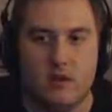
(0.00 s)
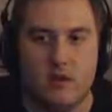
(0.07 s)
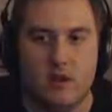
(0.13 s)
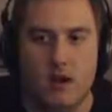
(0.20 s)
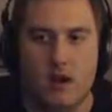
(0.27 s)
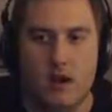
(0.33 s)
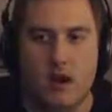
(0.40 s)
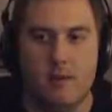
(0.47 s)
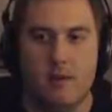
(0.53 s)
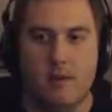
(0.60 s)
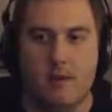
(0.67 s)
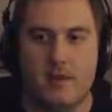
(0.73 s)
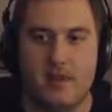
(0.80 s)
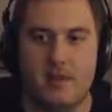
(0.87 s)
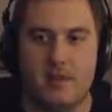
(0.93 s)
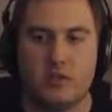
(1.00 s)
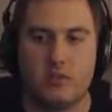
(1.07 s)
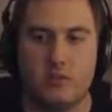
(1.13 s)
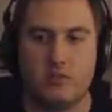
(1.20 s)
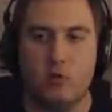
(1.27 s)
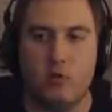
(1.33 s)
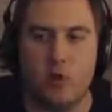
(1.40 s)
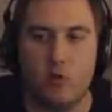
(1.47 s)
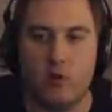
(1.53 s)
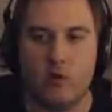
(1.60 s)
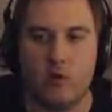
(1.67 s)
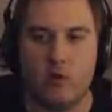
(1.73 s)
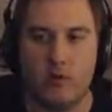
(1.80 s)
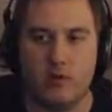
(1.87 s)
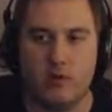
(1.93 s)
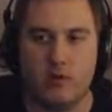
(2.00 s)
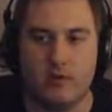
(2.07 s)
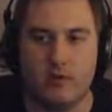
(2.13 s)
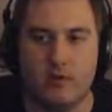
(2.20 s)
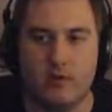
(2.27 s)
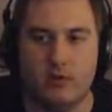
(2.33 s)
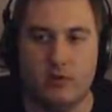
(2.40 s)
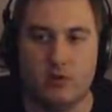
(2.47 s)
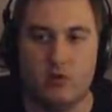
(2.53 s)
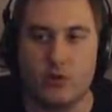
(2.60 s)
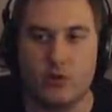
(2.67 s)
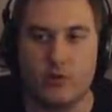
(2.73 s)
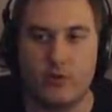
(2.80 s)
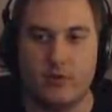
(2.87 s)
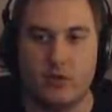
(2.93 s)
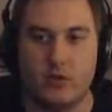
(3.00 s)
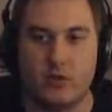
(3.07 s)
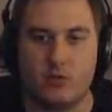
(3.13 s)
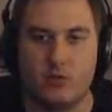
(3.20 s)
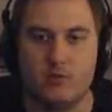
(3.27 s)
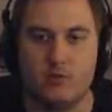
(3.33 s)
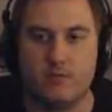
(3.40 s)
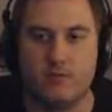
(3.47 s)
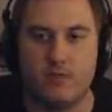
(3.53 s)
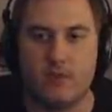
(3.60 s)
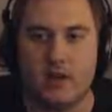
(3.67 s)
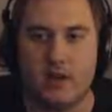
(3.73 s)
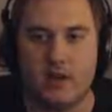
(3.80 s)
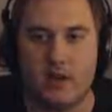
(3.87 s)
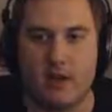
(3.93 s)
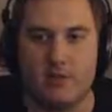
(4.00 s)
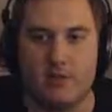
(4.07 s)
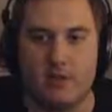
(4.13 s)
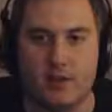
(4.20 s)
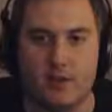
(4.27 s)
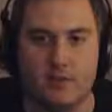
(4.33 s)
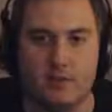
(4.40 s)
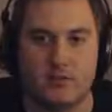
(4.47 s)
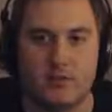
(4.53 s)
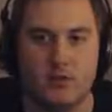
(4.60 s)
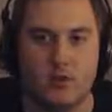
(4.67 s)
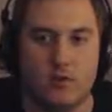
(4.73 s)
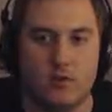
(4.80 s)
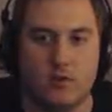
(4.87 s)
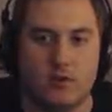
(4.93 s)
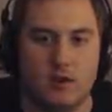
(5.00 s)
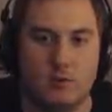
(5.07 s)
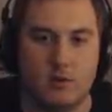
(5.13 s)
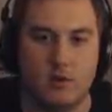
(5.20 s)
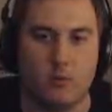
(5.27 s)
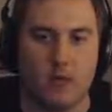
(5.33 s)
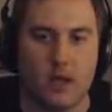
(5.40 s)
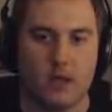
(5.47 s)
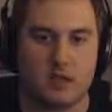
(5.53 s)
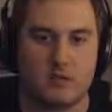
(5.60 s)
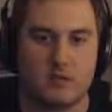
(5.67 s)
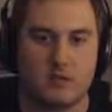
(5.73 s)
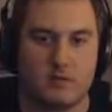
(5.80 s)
And then you get to a point where you hit a load trigger for the next room, and I think I've hit it, so I'm gonna go back.